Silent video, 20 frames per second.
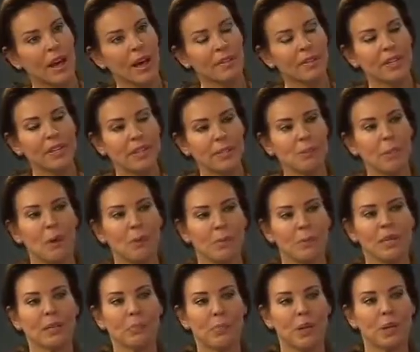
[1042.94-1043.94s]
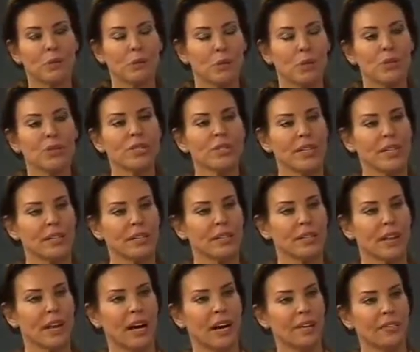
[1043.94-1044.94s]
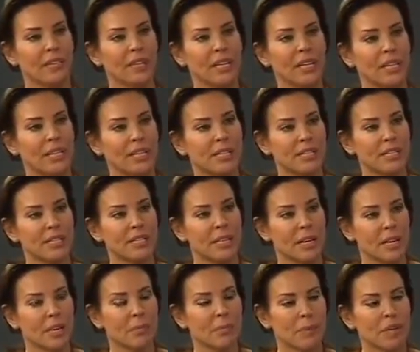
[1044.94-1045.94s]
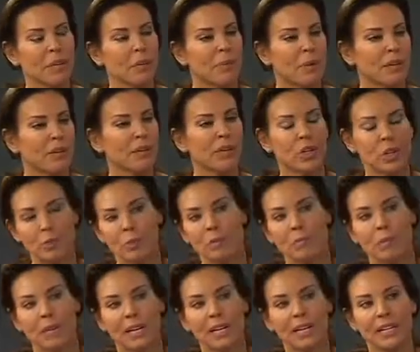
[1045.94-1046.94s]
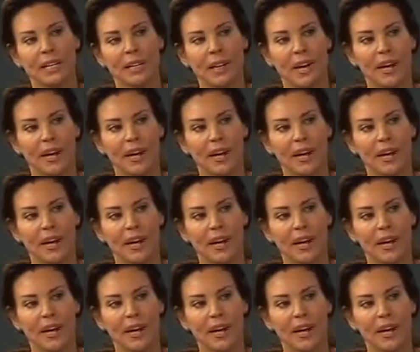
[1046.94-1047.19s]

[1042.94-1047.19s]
I think it's about being a better person. I think it's being a better human being.